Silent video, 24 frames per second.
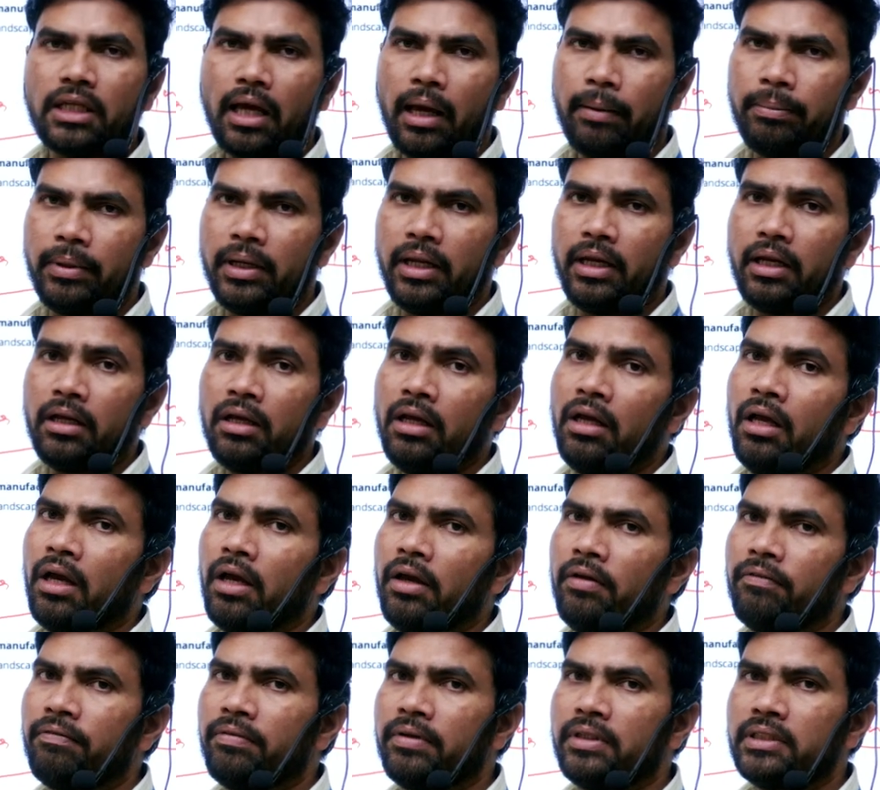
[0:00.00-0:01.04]
happening.
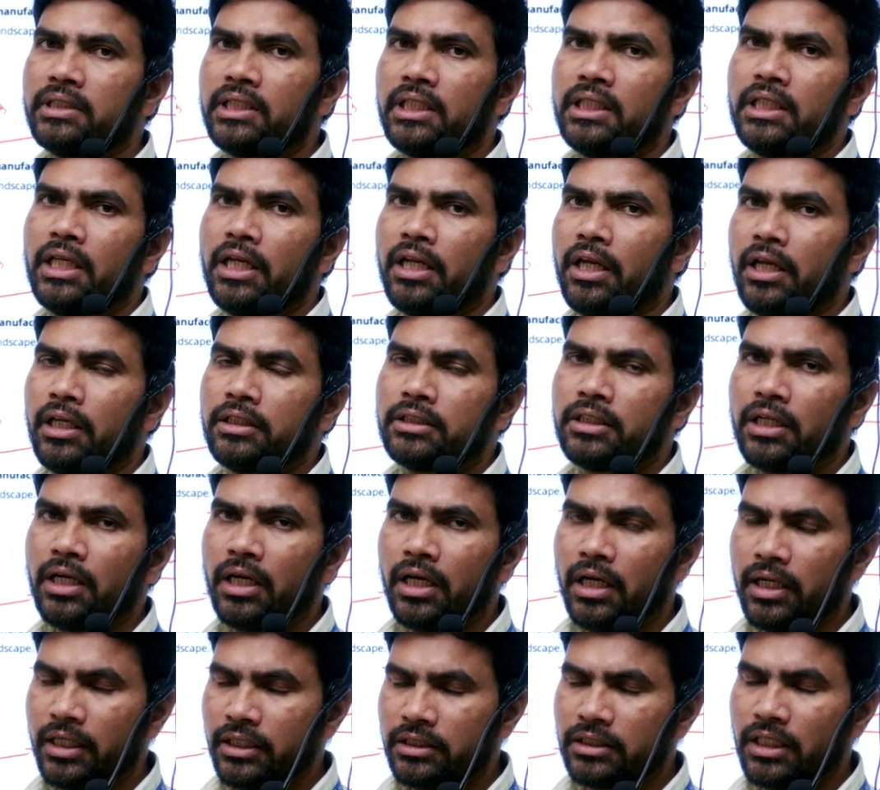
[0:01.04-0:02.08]
If we see the
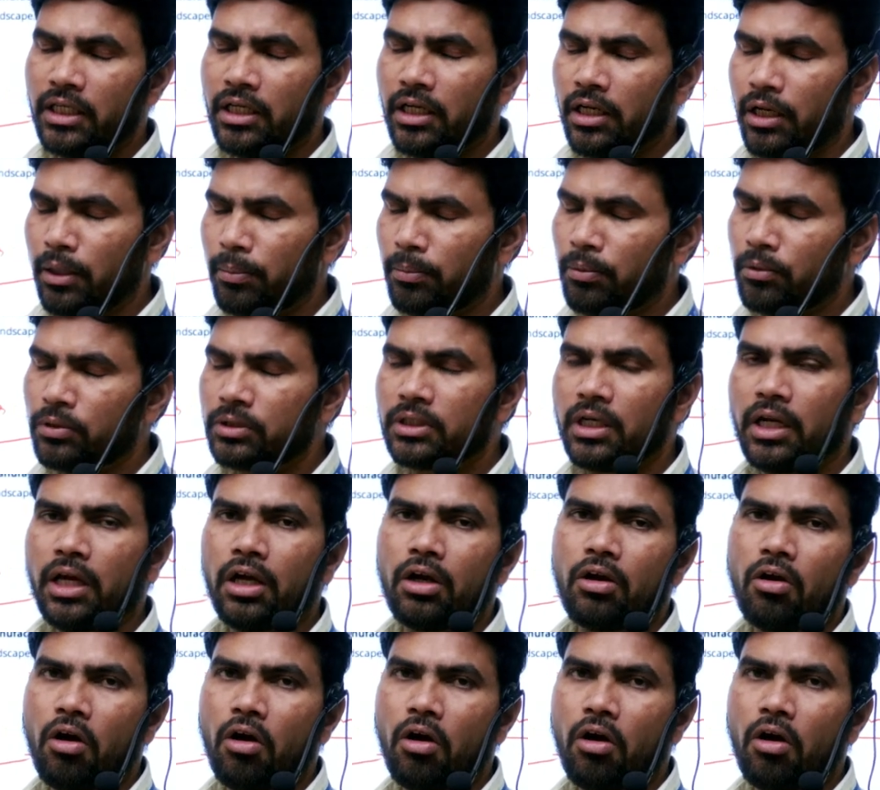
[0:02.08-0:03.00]
recent reports like